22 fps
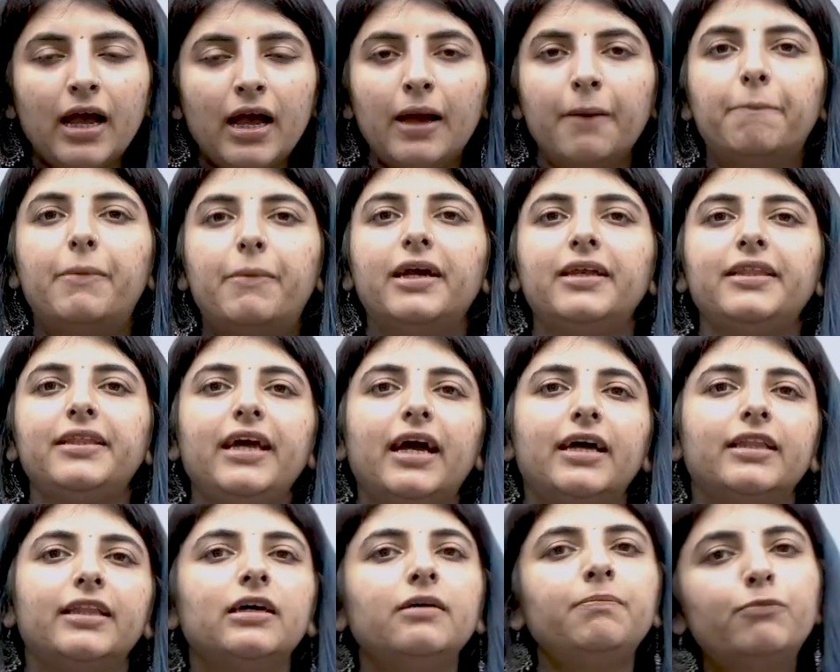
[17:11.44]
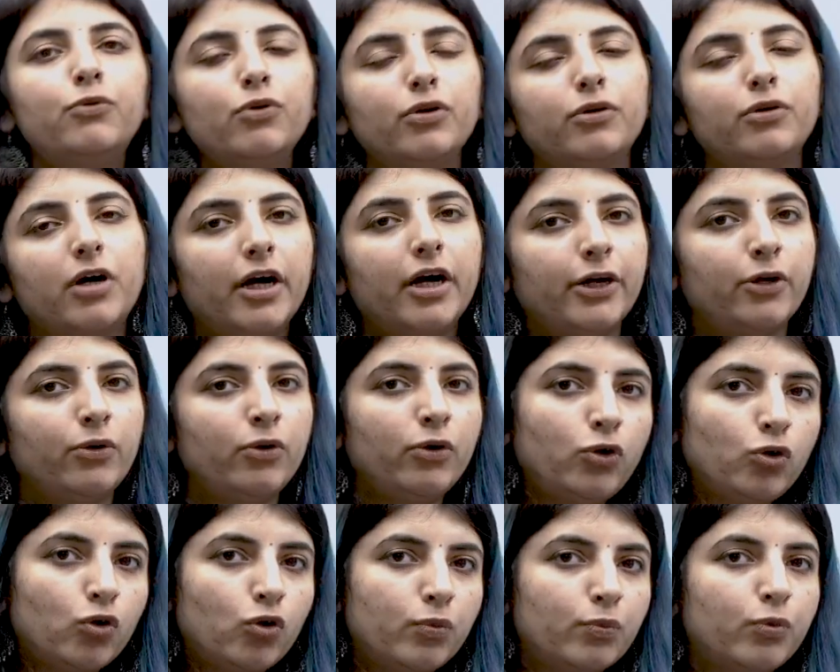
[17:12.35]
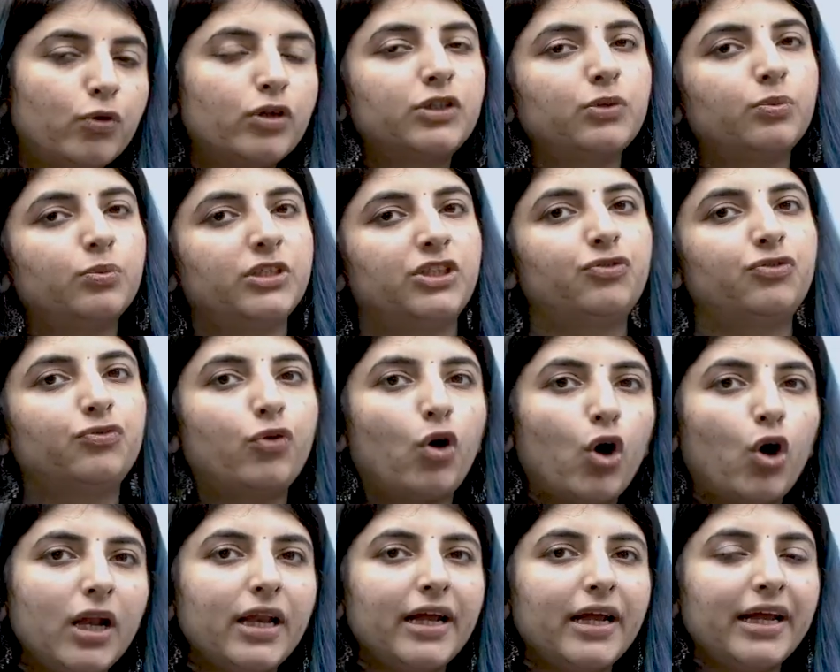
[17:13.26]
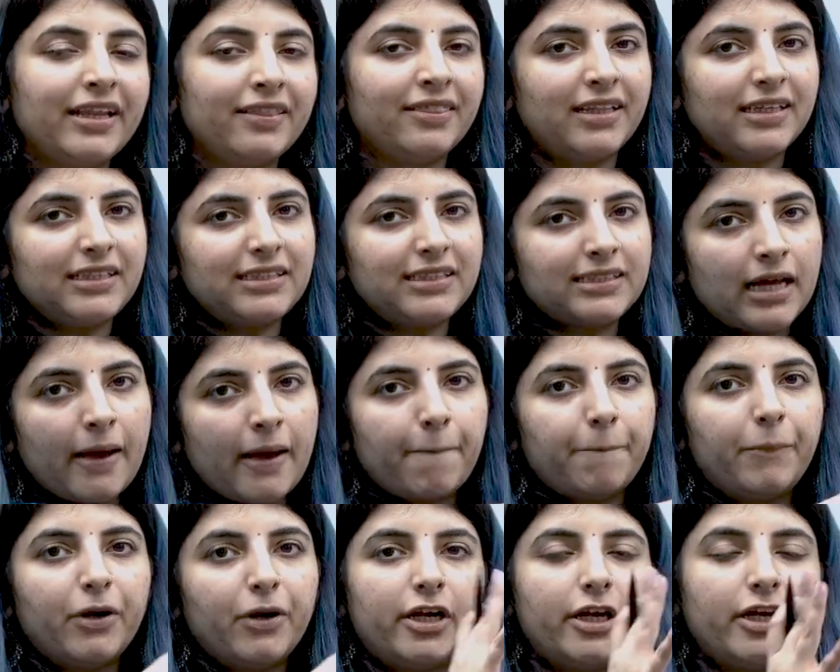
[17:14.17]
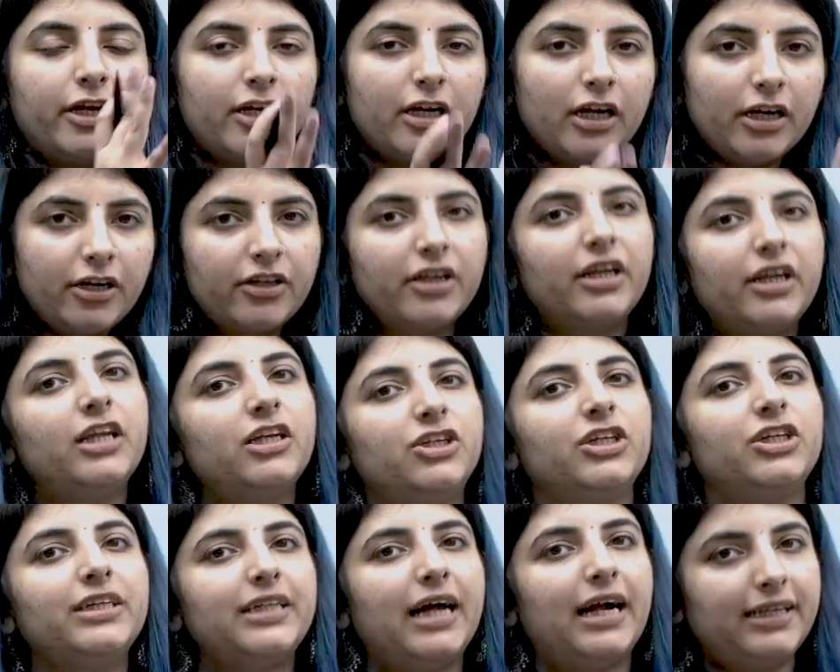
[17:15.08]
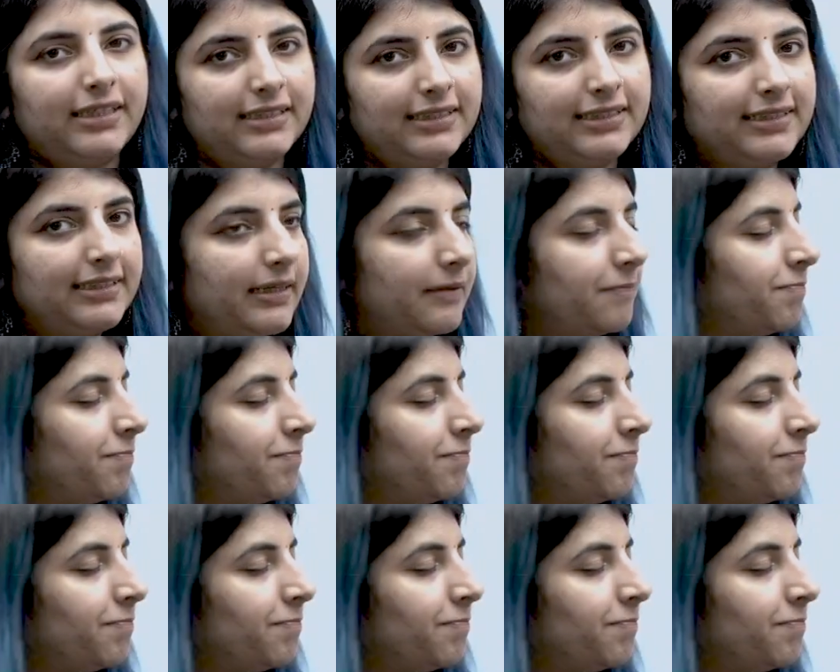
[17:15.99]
but the other book, two books which fall in this particular trilogy that is there,